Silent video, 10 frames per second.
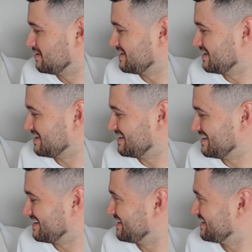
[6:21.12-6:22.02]

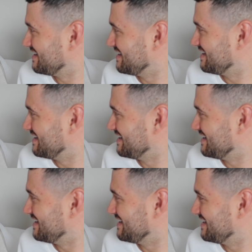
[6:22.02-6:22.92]

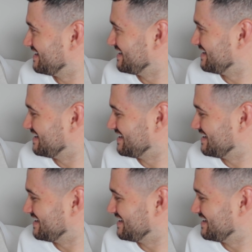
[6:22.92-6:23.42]
[no speech]